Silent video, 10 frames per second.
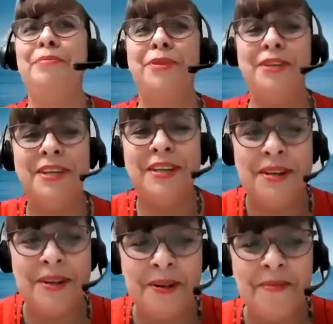remember.
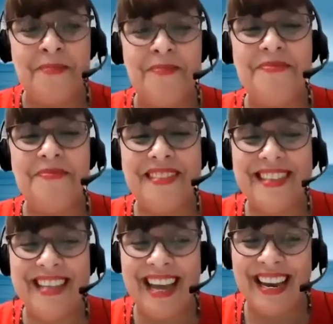
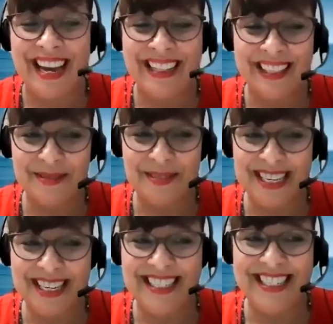And I loved
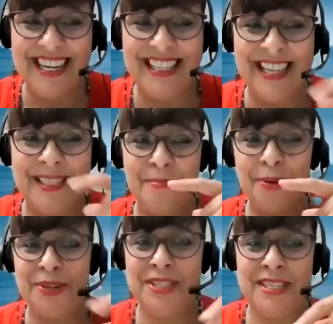it, that the
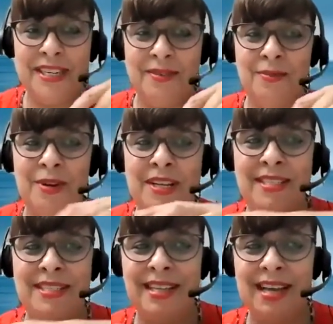person
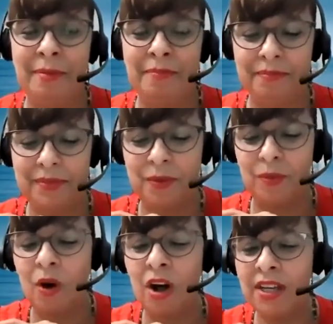was
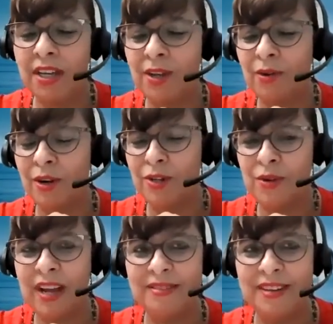walking or
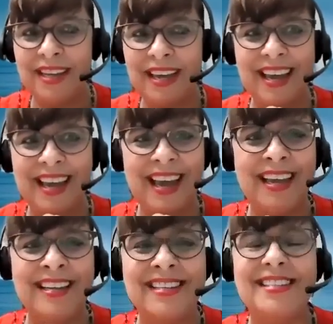driving
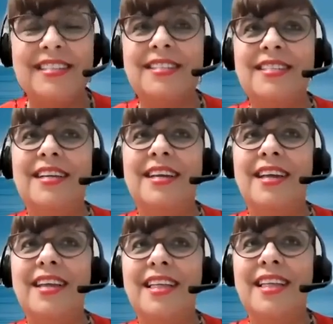and
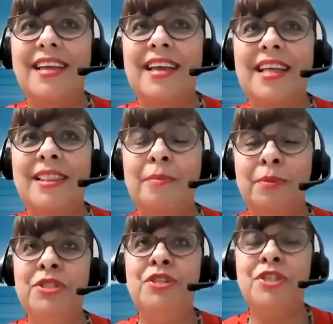the
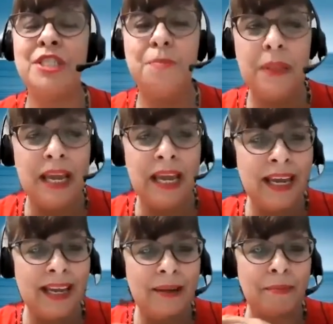person just
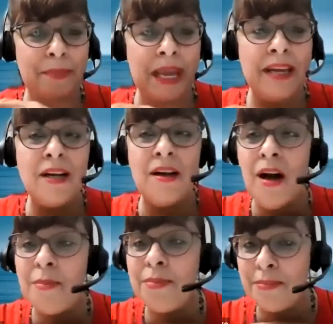paid a
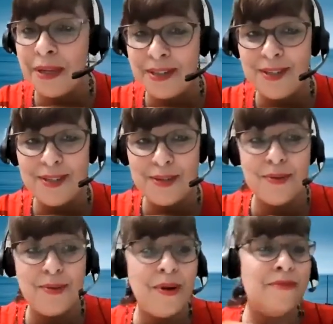compliment
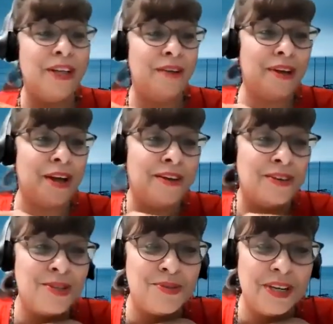to whoever they found
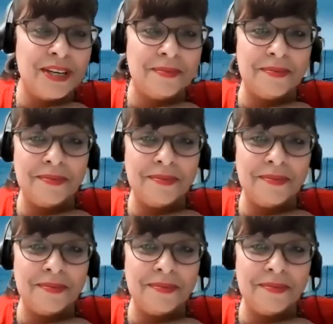in the street.